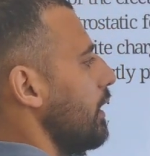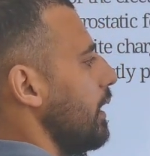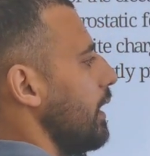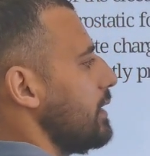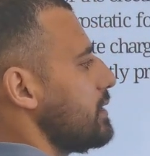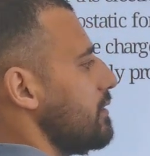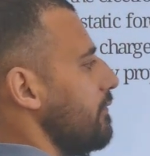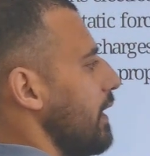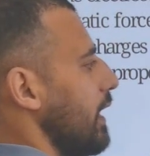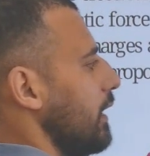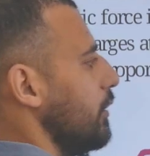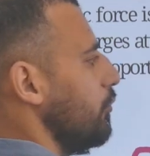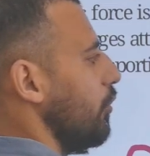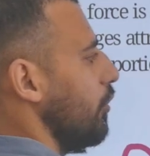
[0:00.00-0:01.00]
has a
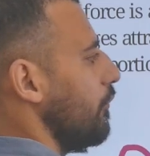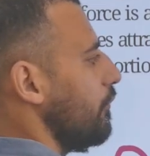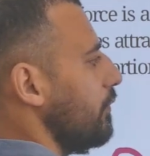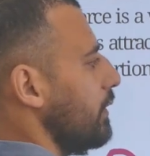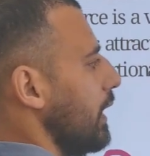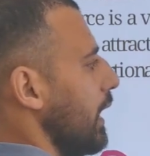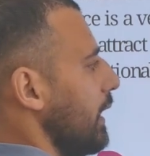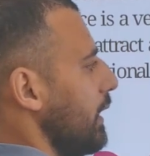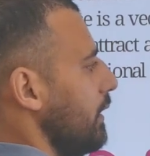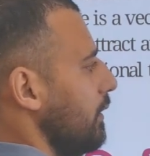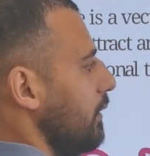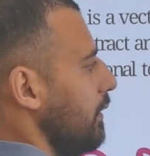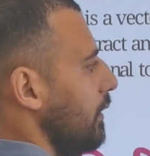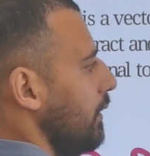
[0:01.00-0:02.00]
value of
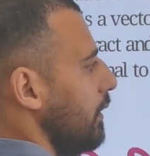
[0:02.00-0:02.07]
9